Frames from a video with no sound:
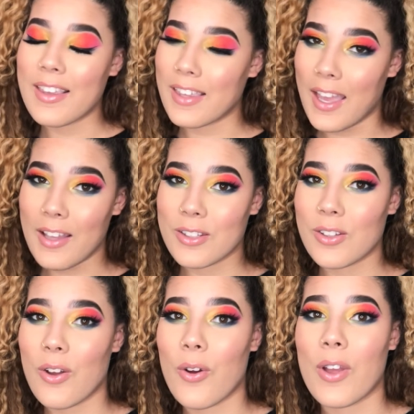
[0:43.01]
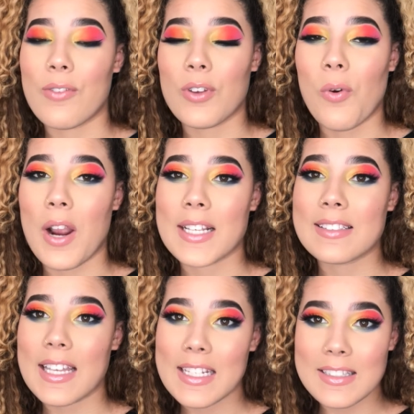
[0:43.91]
yeah, so if you are
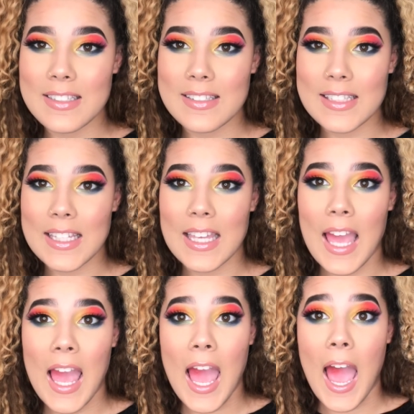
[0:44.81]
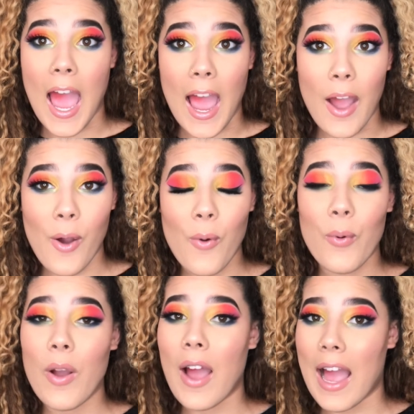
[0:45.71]
excited to see how
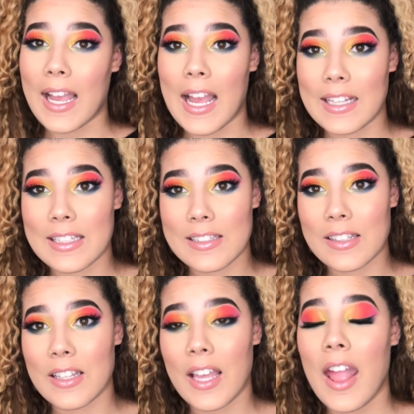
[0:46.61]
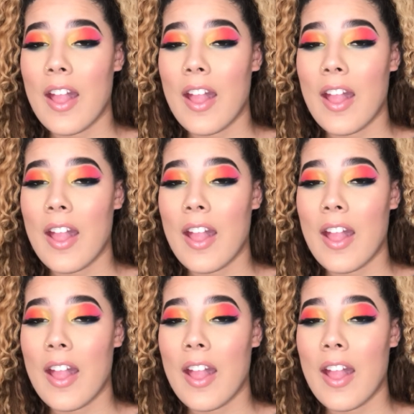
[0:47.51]
I got this look,